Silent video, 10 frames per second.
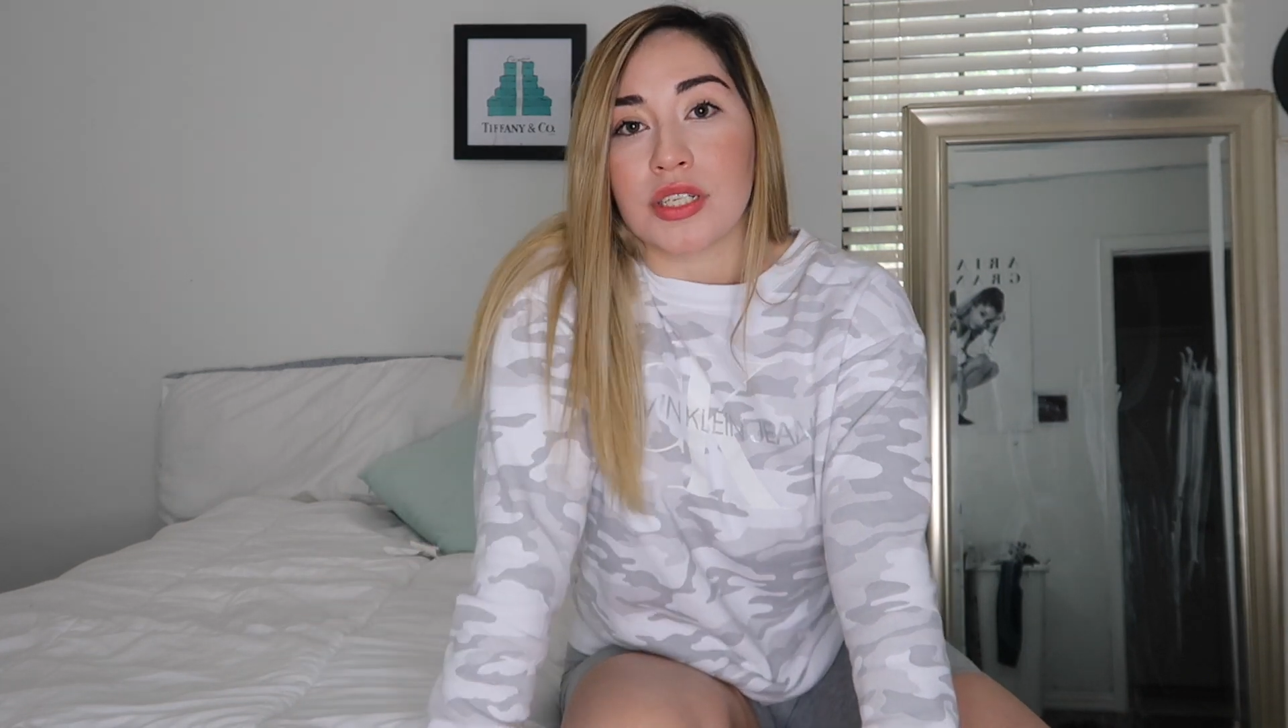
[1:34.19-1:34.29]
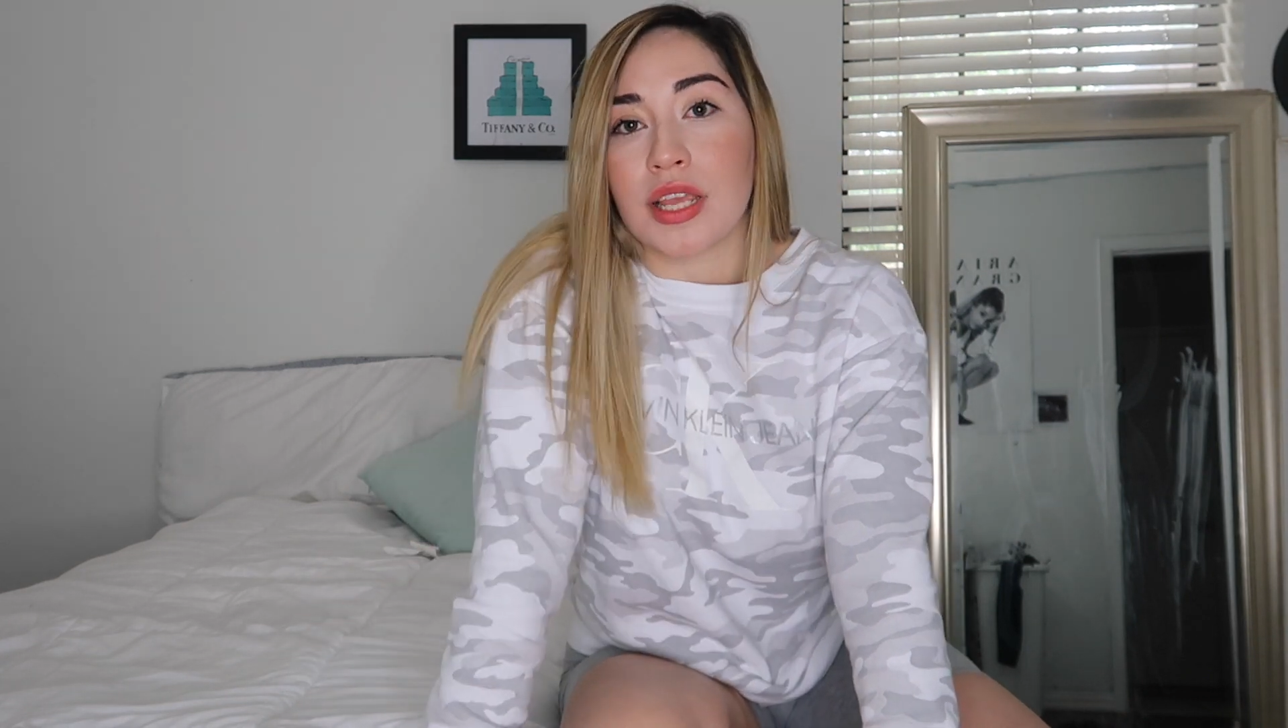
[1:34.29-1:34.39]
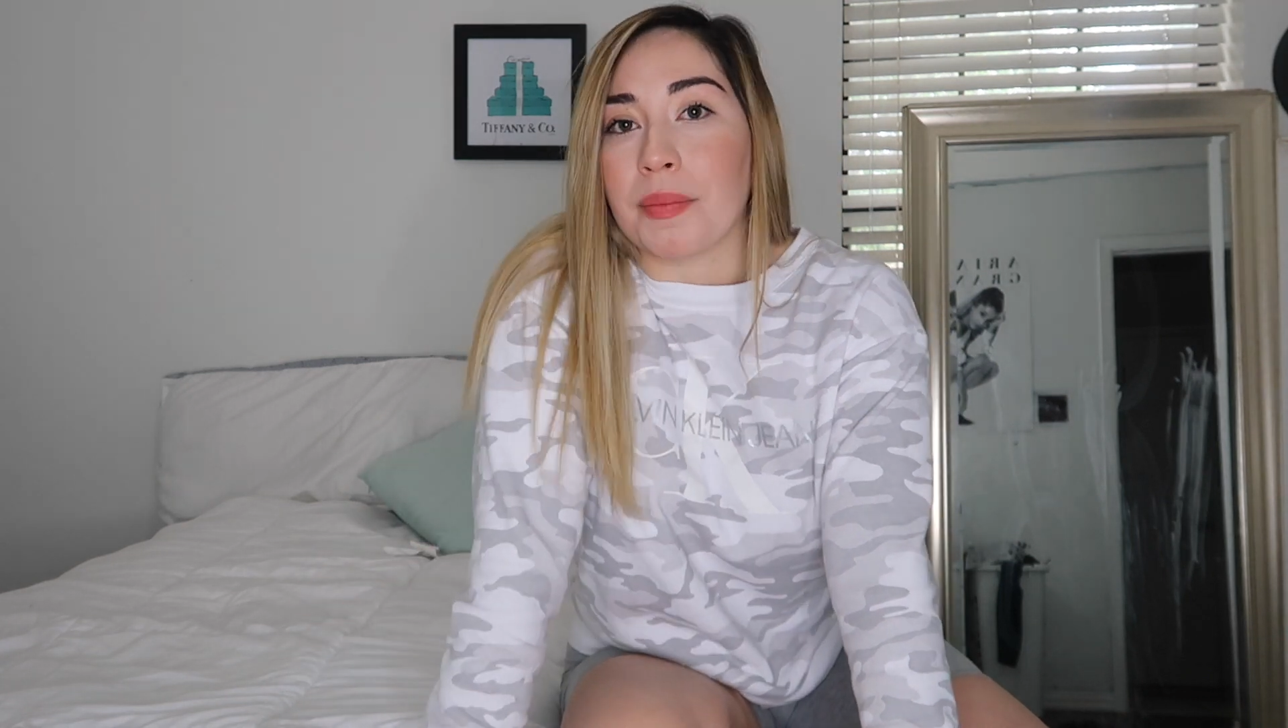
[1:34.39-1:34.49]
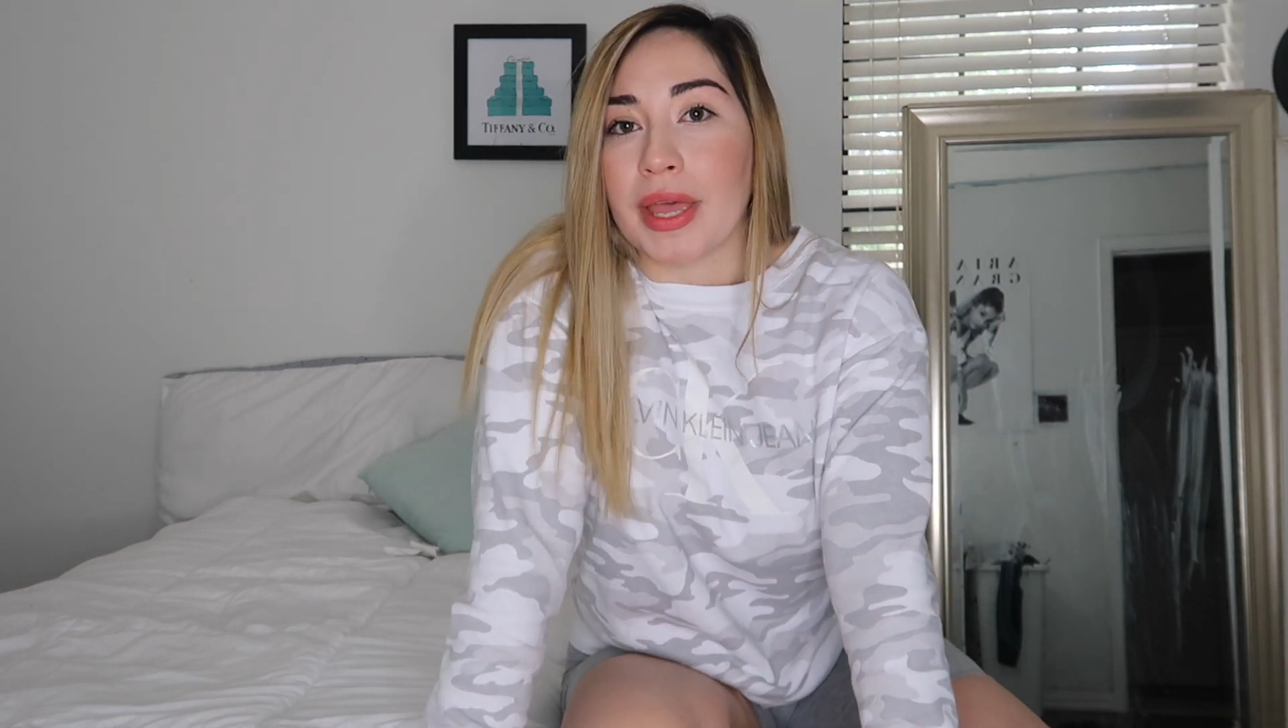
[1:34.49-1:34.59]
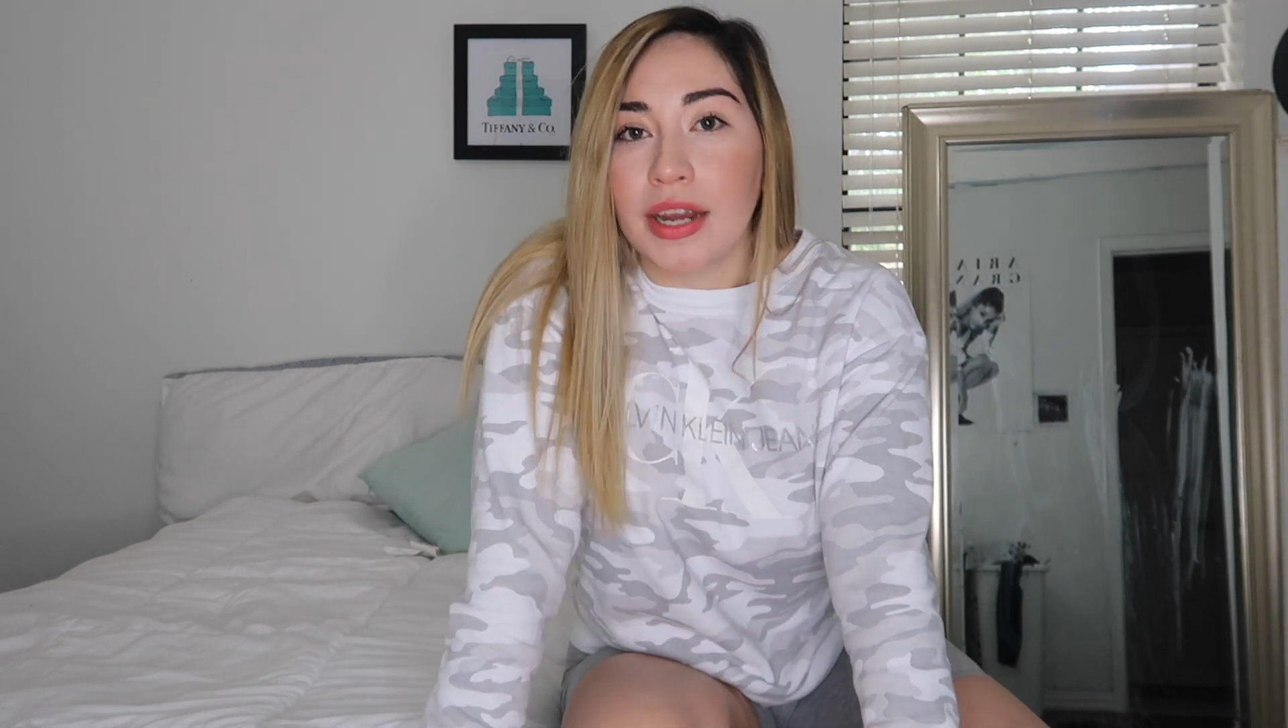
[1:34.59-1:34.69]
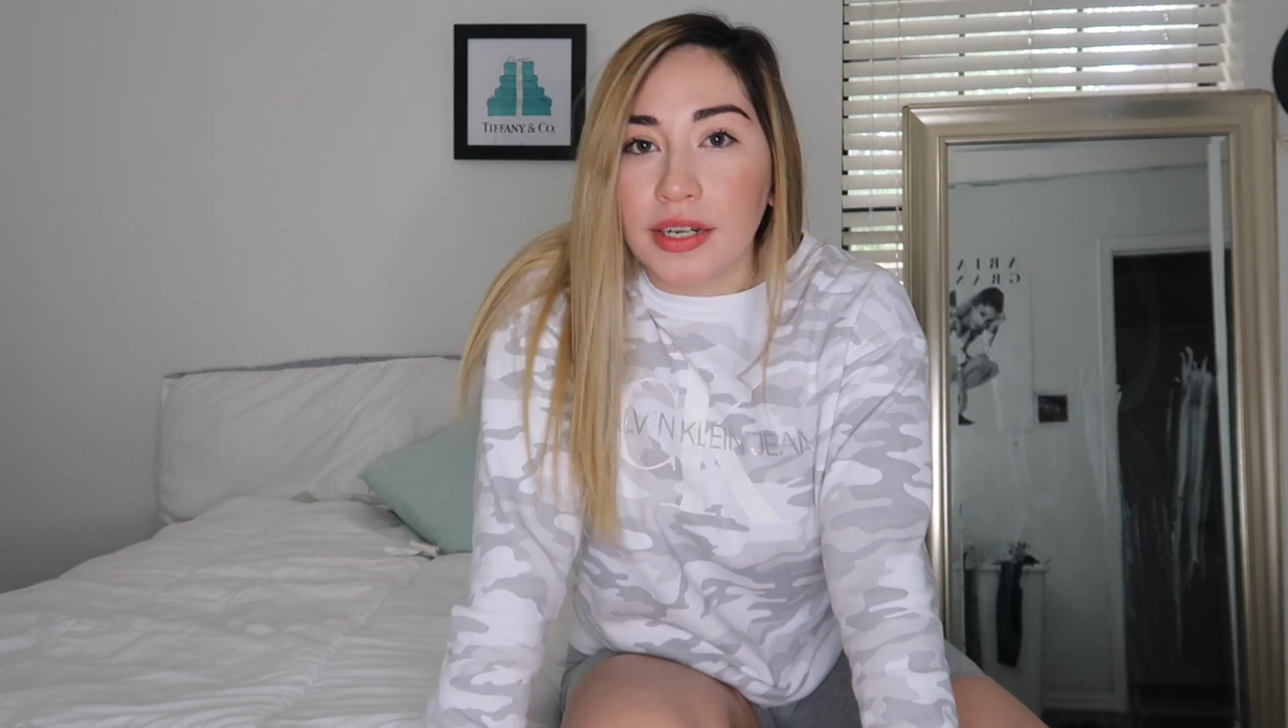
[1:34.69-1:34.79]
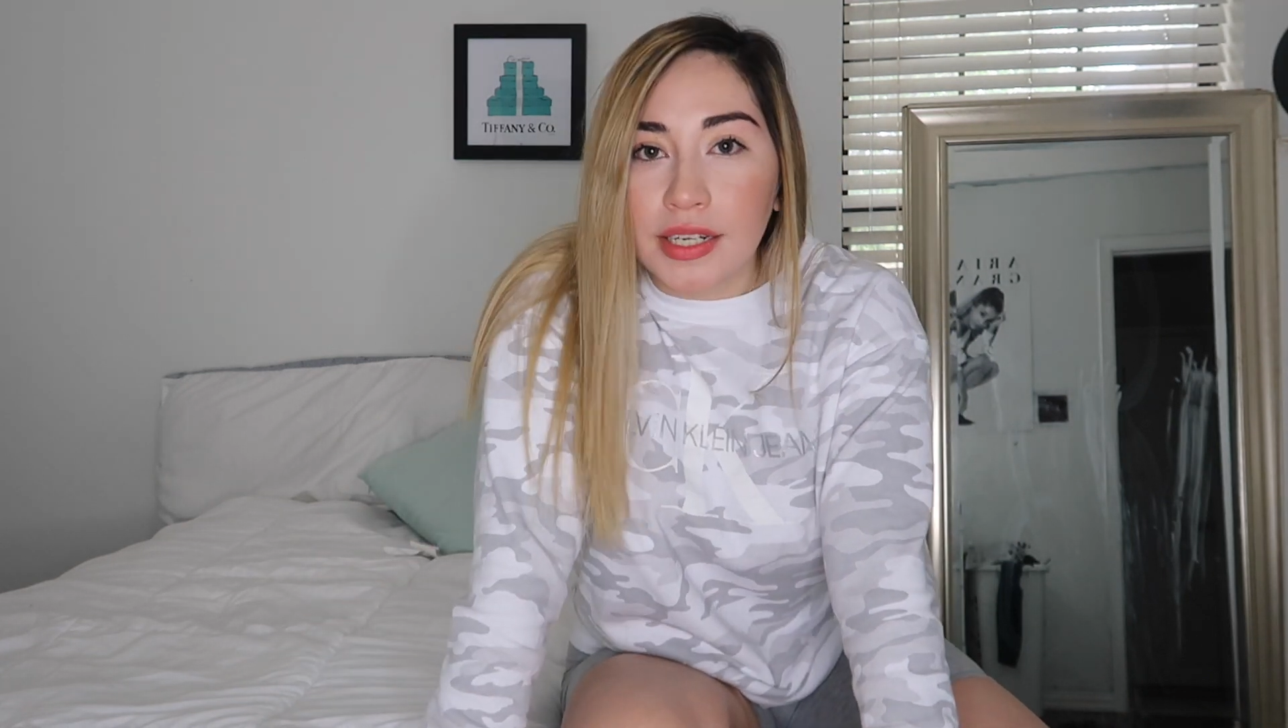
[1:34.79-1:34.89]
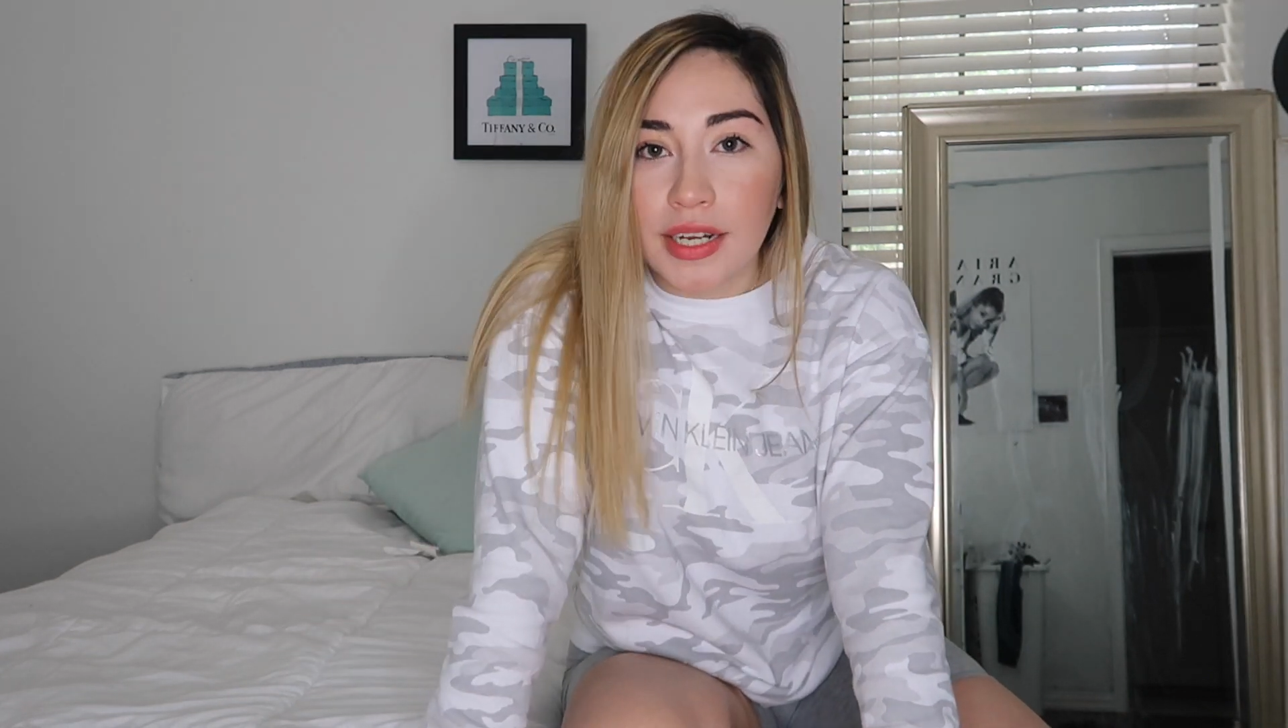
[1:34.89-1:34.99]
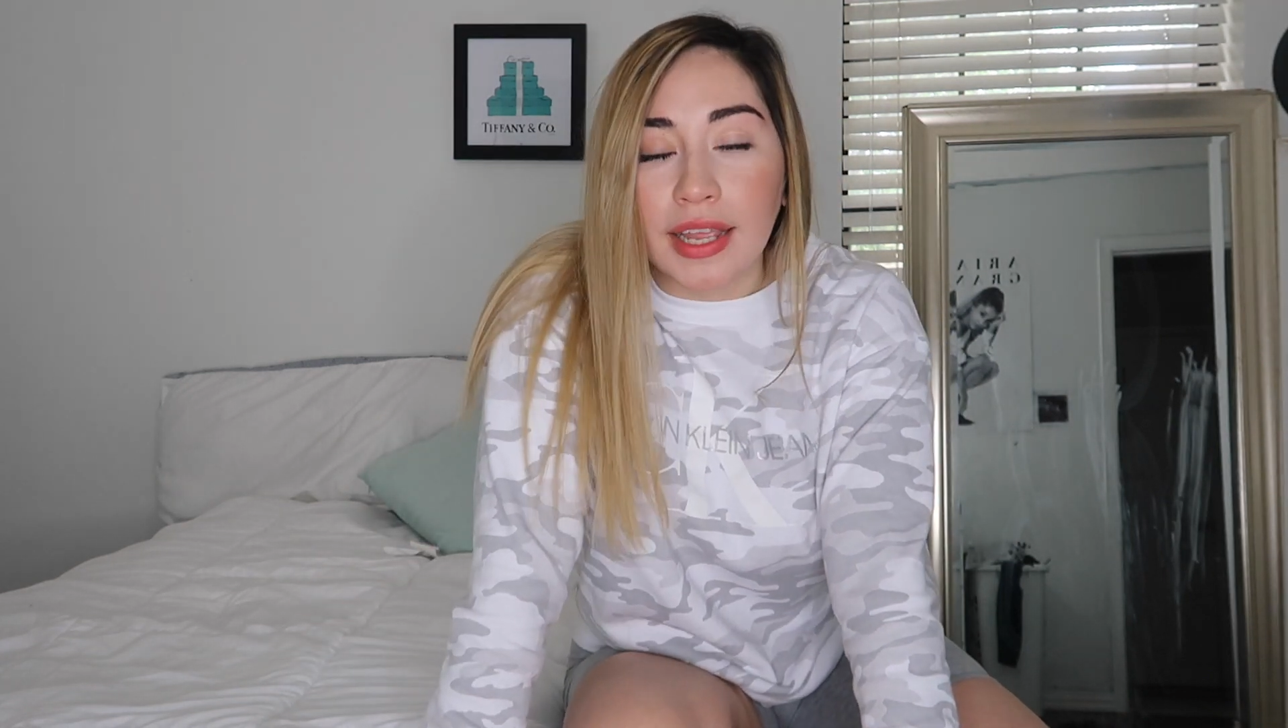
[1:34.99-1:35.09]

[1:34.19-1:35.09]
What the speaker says: to get my hair done.